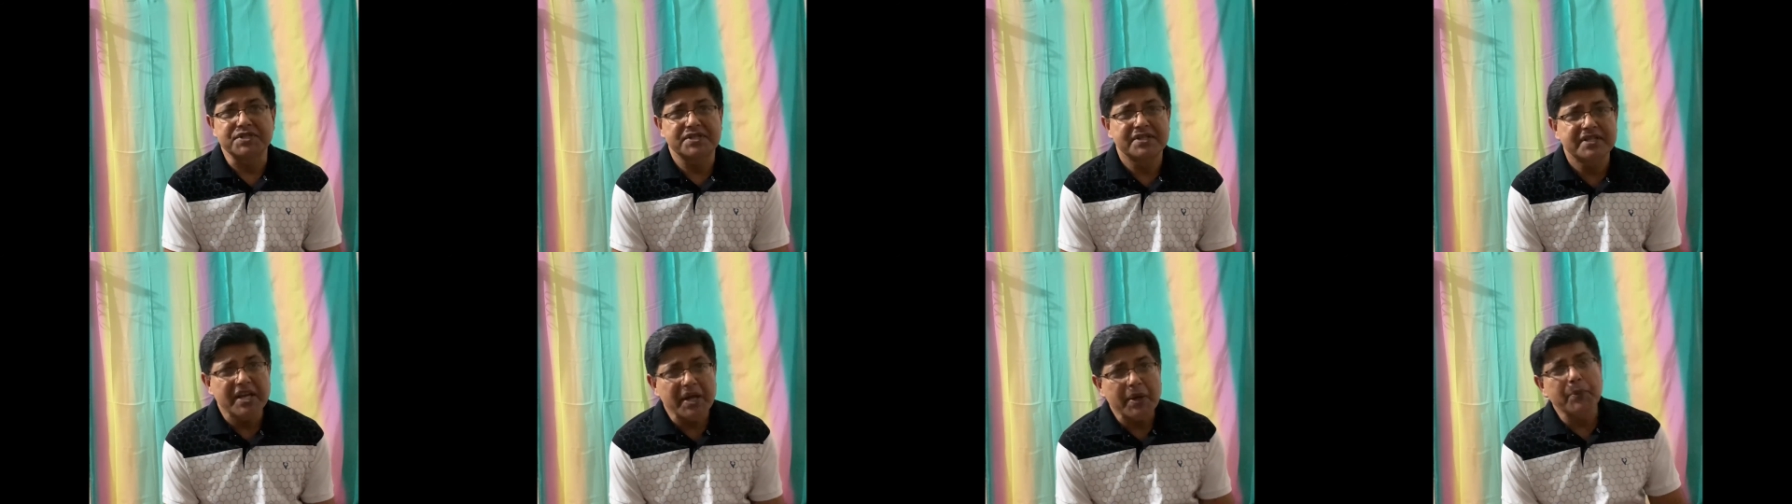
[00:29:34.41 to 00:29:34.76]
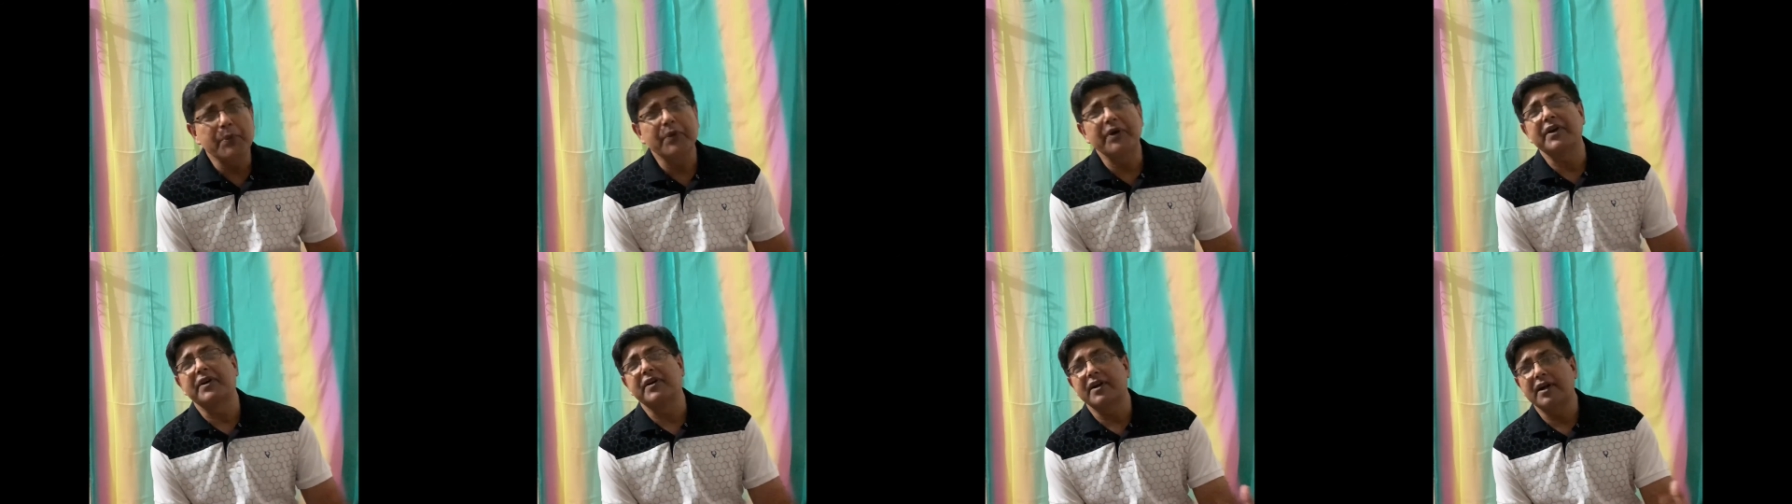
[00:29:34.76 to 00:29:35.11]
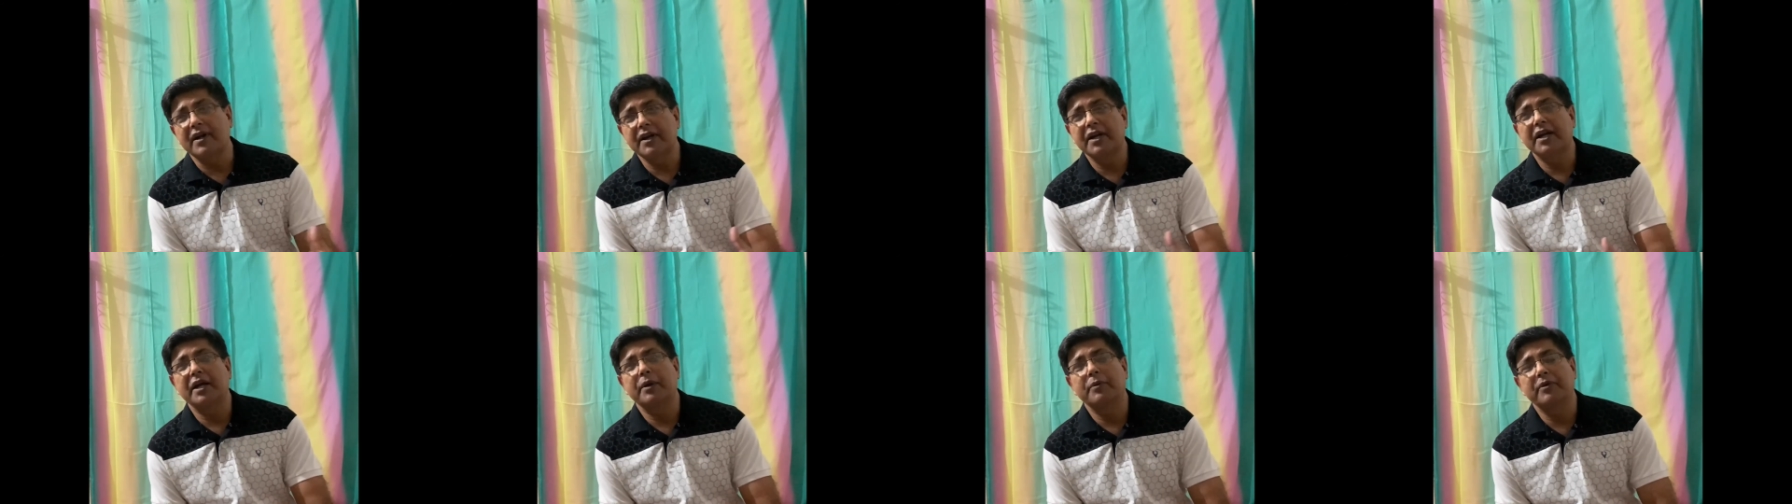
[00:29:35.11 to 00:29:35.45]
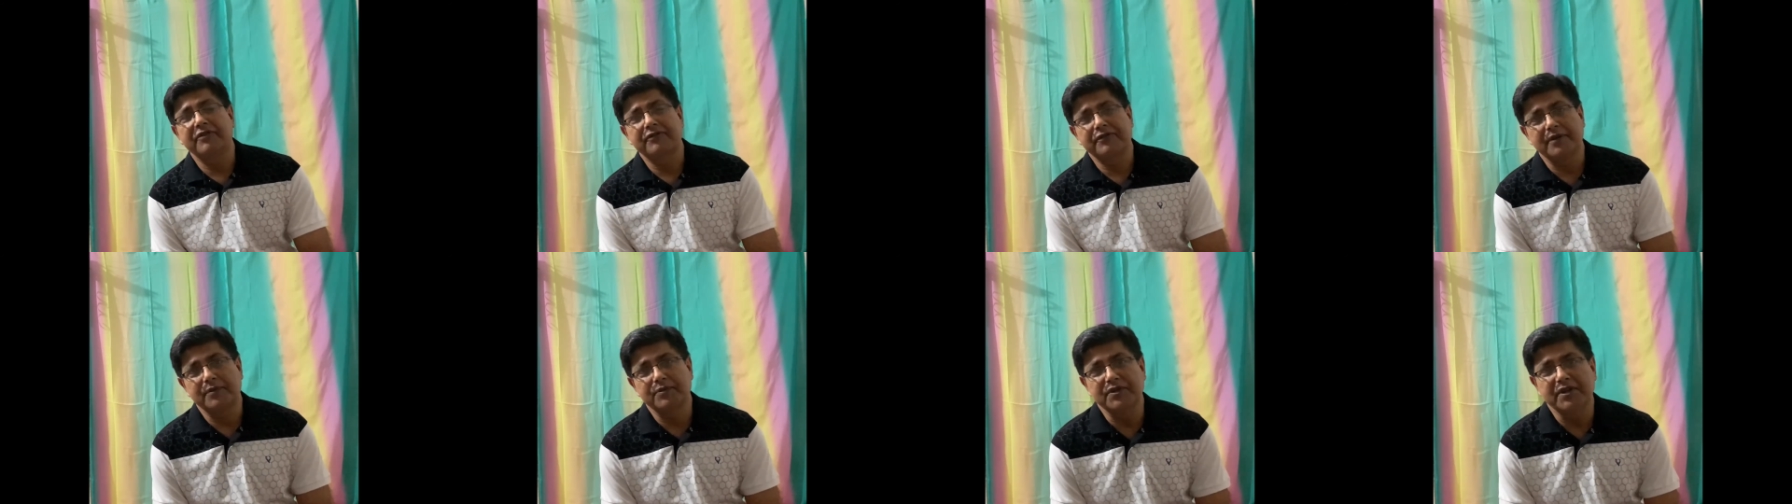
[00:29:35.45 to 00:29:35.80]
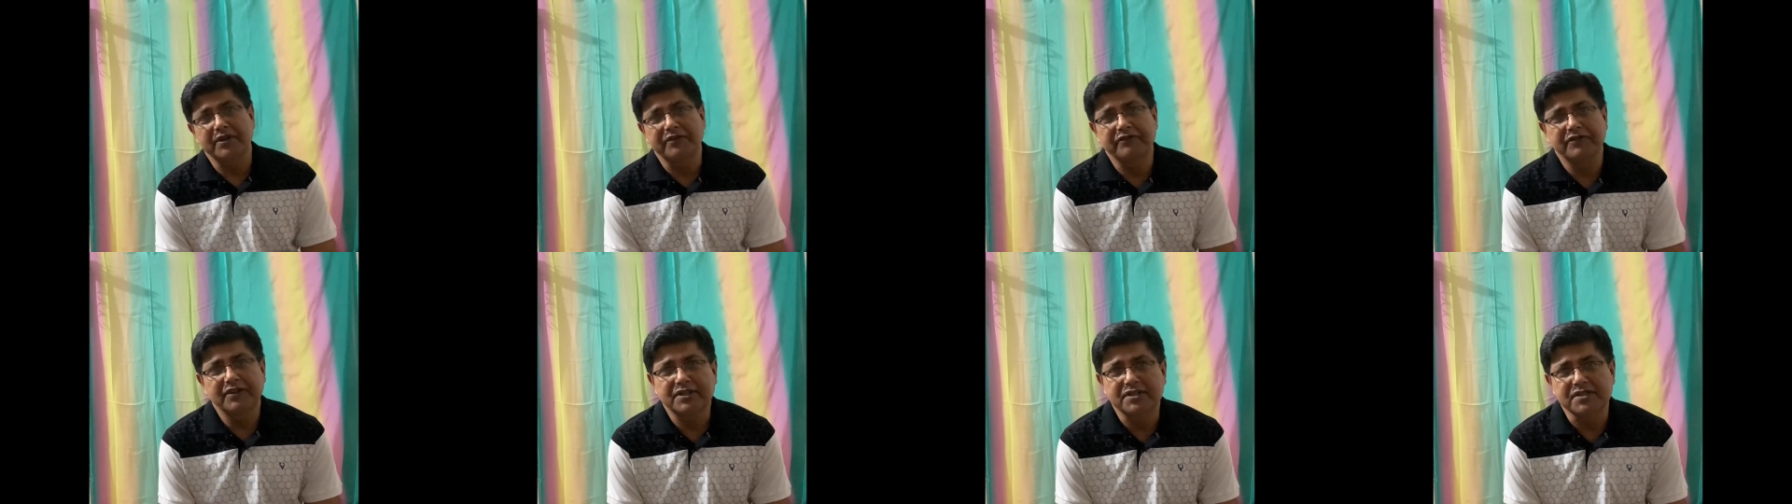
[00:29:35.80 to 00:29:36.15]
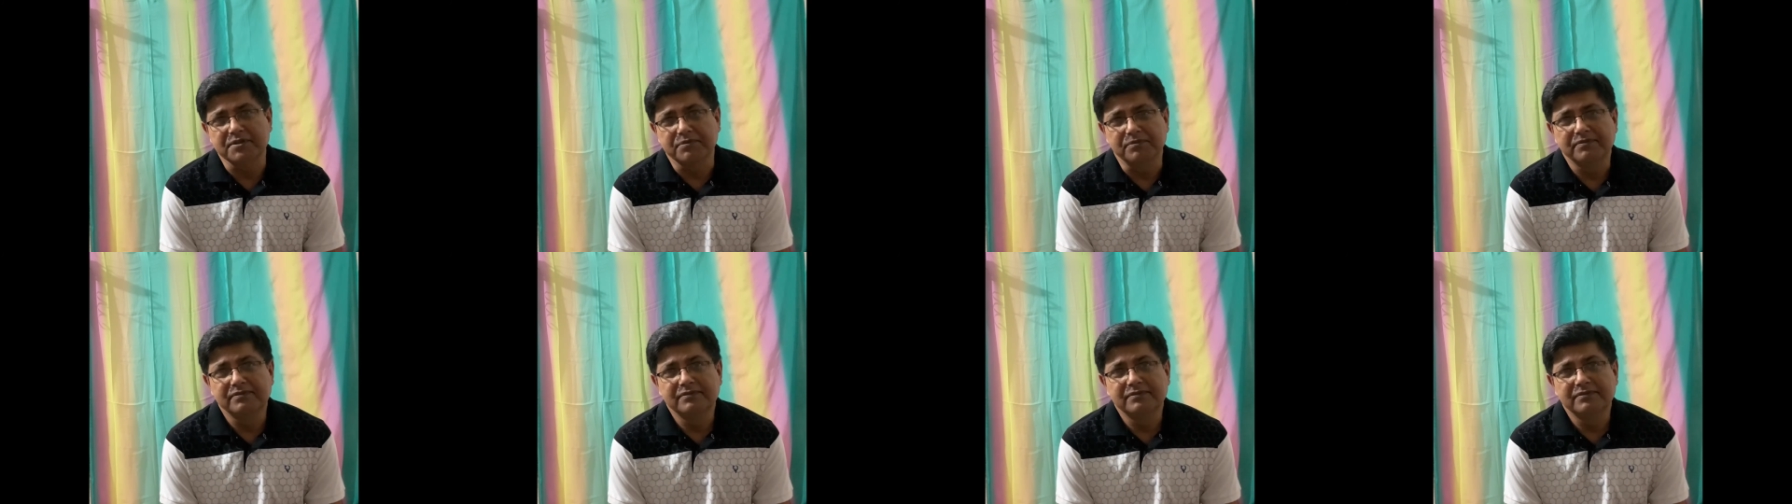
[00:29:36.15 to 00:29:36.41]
They were running away from their victim.